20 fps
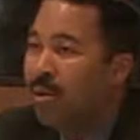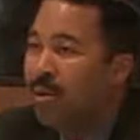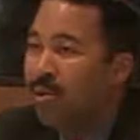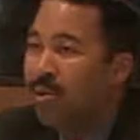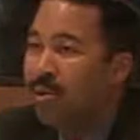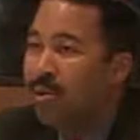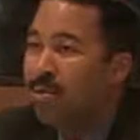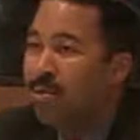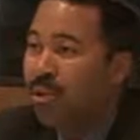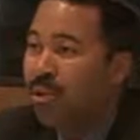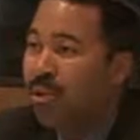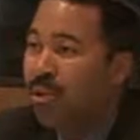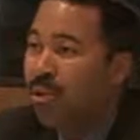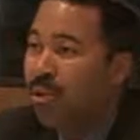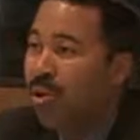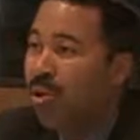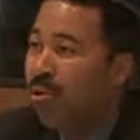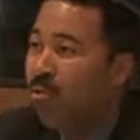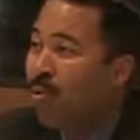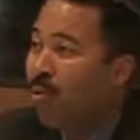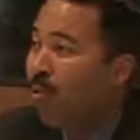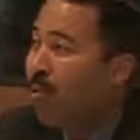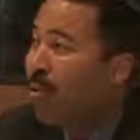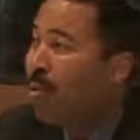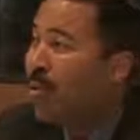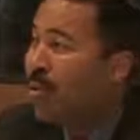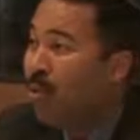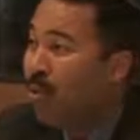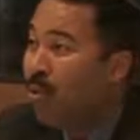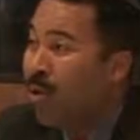So just know when
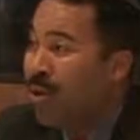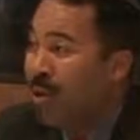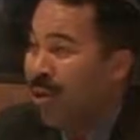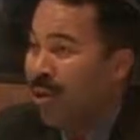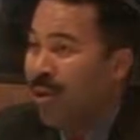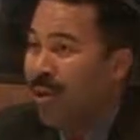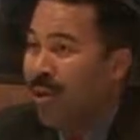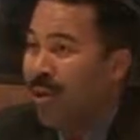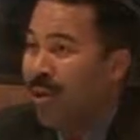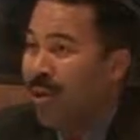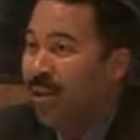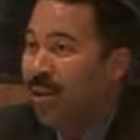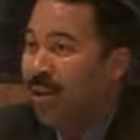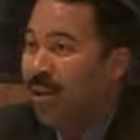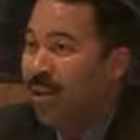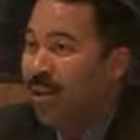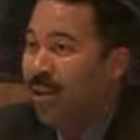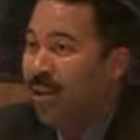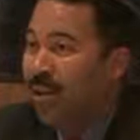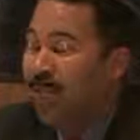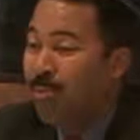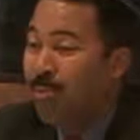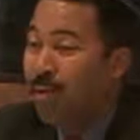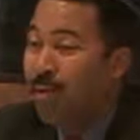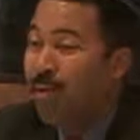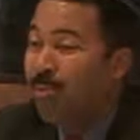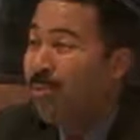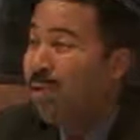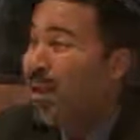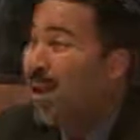we do it, it's
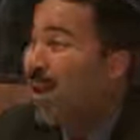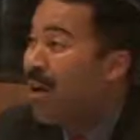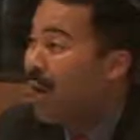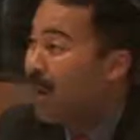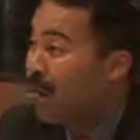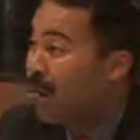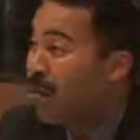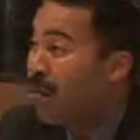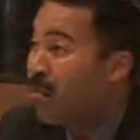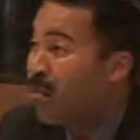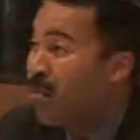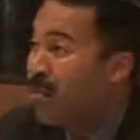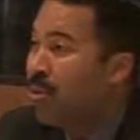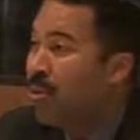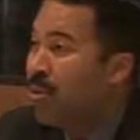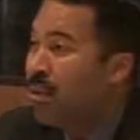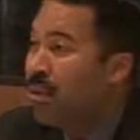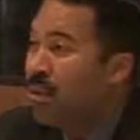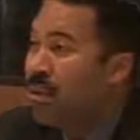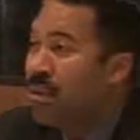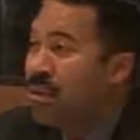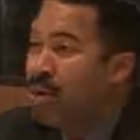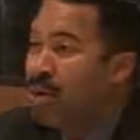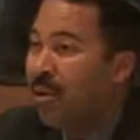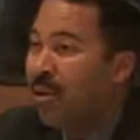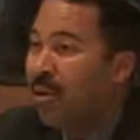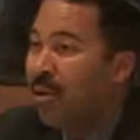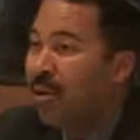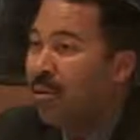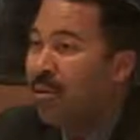because we have to.
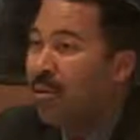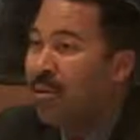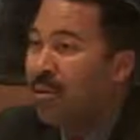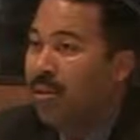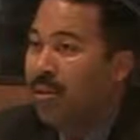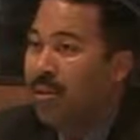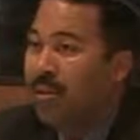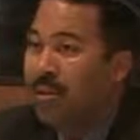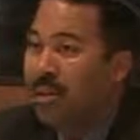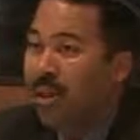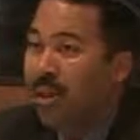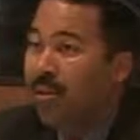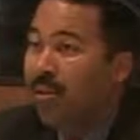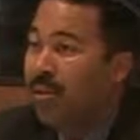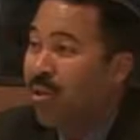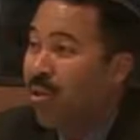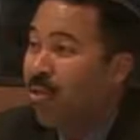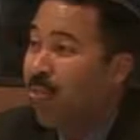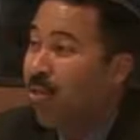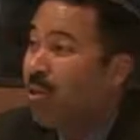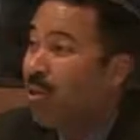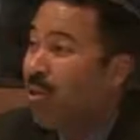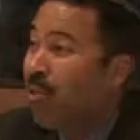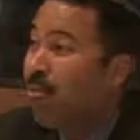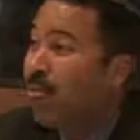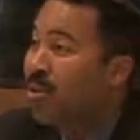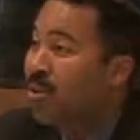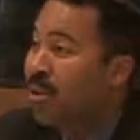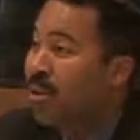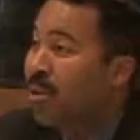The standard that we
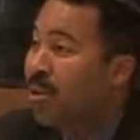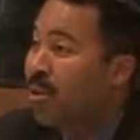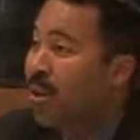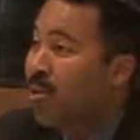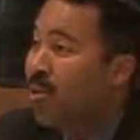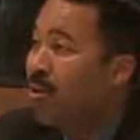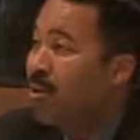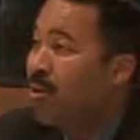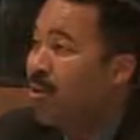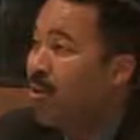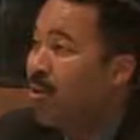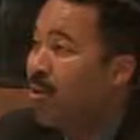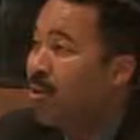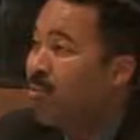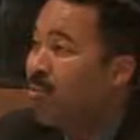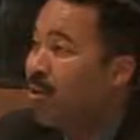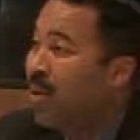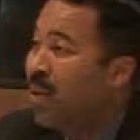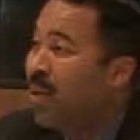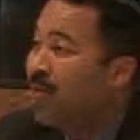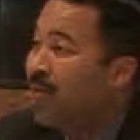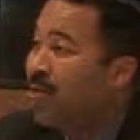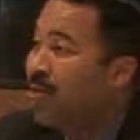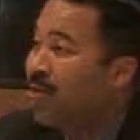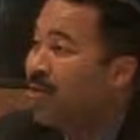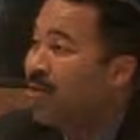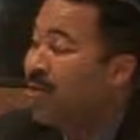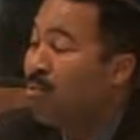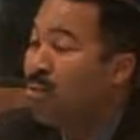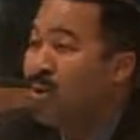always say down at court is we have to
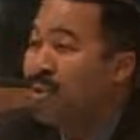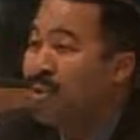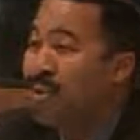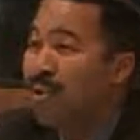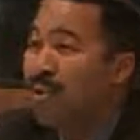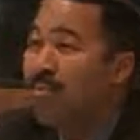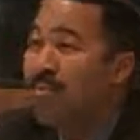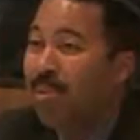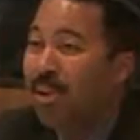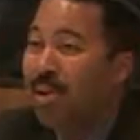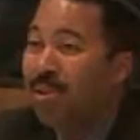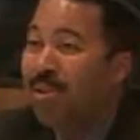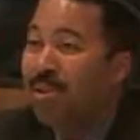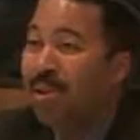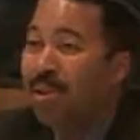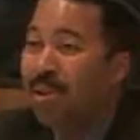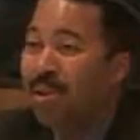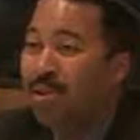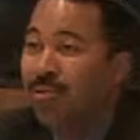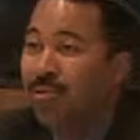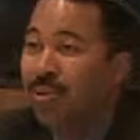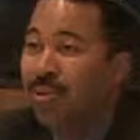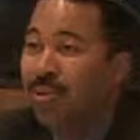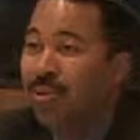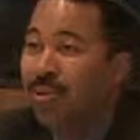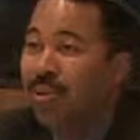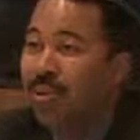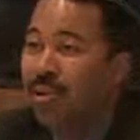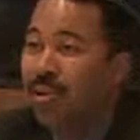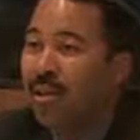do what's in the best
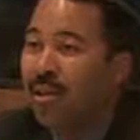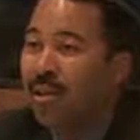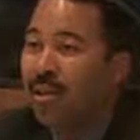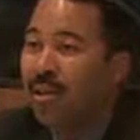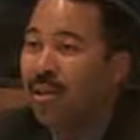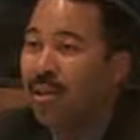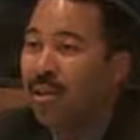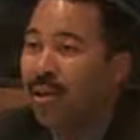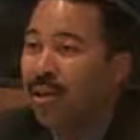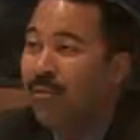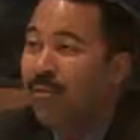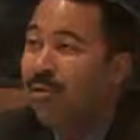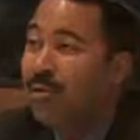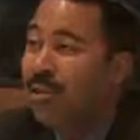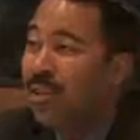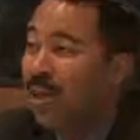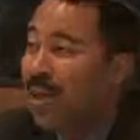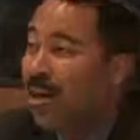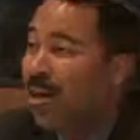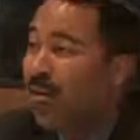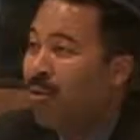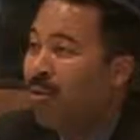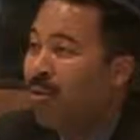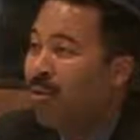interest of the child.